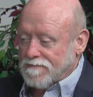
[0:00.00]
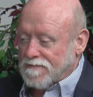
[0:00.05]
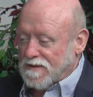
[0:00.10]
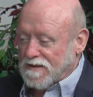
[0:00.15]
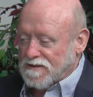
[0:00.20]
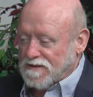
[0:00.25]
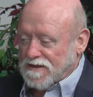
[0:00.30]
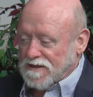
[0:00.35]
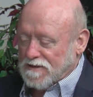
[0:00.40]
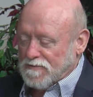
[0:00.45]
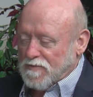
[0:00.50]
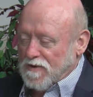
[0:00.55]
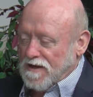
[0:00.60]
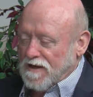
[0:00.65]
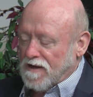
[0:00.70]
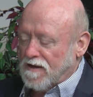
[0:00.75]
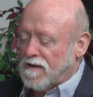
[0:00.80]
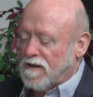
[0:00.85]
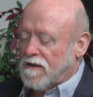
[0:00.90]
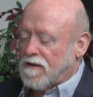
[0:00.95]
his, his
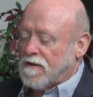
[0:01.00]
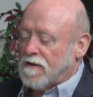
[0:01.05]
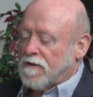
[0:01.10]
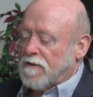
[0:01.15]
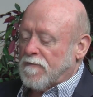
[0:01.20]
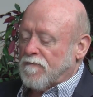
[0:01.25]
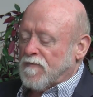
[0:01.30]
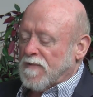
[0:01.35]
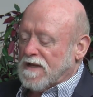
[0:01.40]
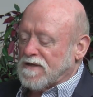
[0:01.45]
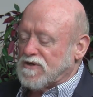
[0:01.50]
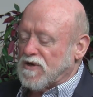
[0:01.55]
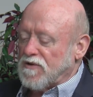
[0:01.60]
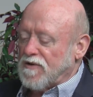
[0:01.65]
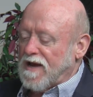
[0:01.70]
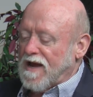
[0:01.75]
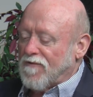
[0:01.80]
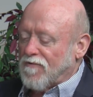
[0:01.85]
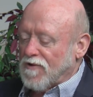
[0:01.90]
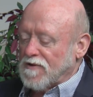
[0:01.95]
being. So
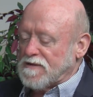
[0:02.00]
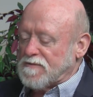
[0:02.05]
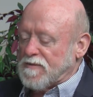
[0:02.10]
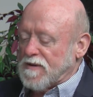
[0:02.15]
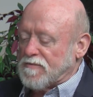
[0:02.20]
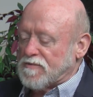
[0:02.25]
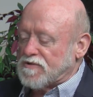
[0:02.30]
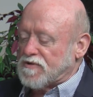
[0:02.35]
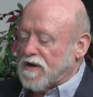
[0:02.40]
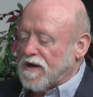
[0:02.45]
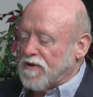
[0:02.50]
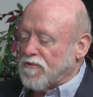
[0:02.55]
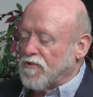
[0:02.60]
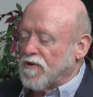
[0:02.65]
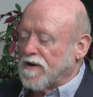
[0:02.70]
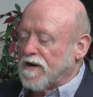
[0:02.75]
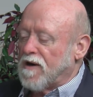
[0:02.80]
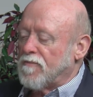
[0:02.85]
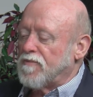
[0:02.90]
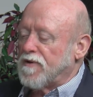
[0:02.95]
you have all these people trying to
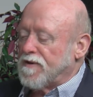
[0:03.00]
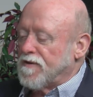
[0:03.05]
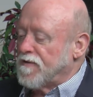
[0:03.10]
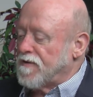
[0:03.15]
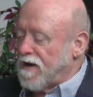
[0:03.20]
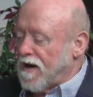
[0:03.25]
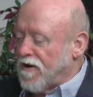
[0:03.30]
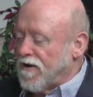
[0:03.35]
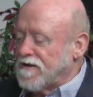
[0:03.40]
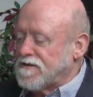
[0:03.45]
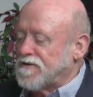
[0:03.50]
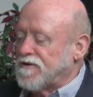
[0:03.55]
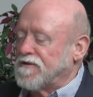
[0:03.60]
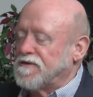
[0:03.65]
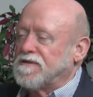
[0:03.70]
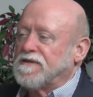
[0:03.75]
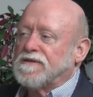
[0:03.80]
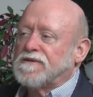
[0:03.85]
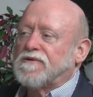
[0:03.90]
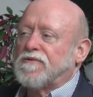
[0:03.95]
work it out, but then Arius
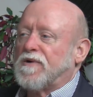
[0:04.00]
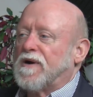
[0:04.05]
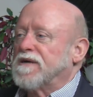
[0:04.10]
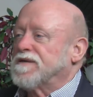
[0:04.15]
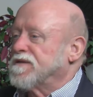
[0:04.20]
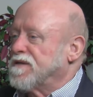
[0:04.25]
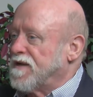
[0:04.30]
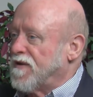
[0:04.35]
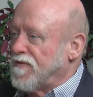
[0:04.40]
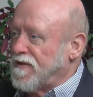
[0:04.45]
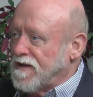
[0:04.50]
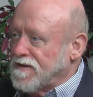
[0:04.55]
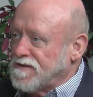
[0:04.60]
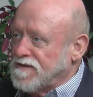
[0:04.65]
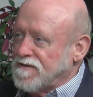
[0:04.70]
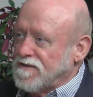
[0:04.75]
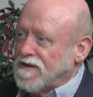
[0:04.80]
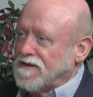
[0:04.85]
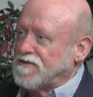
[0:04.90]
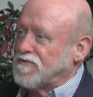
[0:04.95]
goes this direction, and
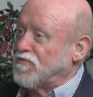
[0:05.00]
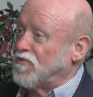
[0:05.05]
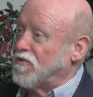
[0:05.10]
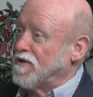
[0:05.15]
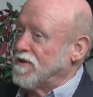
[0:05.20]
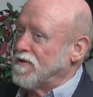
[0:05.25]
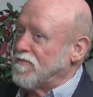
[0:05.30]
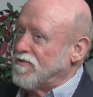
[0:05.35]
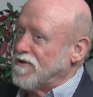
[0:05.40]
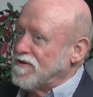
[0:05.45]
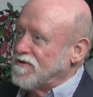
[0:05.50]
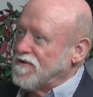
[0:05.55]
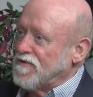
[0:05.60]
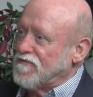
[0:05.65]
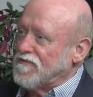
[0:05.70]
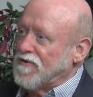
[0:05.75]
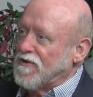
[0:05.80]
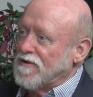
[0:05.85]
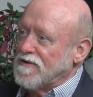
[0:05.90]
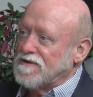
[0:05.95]
that's that's really a bridge too
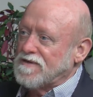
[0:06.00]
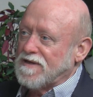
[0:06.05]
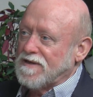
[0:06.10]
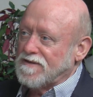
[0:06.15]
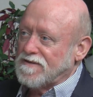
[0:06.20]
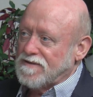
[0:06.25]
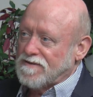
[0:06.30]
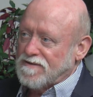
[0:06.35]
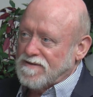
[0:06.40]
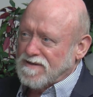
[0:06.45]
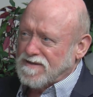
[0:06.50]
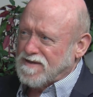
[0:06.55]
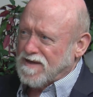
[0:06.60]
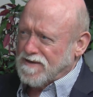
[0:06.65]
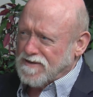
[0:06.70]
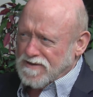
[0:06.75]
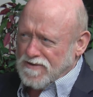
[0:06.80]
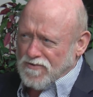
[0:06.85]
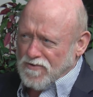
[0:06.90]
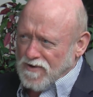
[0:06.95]
far to say the
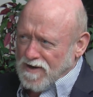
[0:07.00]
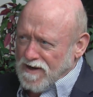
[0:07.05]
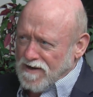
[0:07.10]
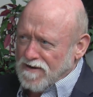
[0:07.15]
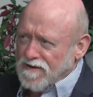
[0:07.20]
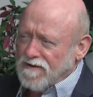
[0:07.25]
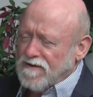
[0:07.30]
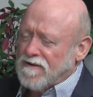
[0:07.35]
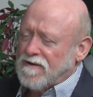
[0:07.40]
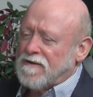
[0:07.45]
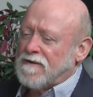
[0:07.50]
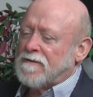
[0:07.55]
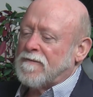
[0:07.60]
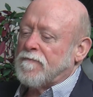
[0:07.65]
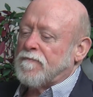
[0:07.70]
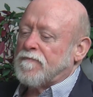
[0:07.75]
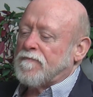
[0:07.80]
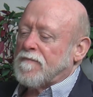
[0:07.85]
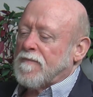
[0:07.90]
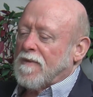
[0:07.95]
son is created.
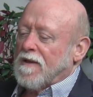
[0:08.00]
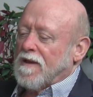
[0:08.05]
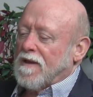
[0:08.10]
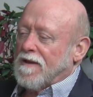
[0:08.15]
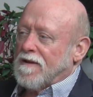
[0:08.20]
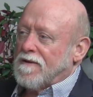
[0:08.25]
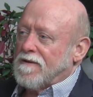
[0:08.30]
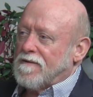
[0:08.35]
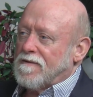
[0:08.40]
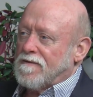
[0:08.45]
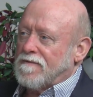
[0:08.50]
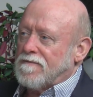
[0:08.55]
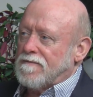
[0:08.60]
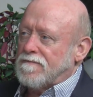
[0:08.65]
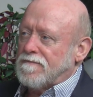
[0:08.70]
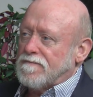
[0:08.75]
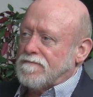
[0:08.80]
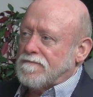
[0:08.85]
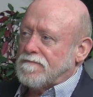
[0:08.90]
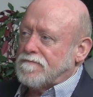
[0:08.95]
You know, the
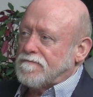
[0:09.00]
real St.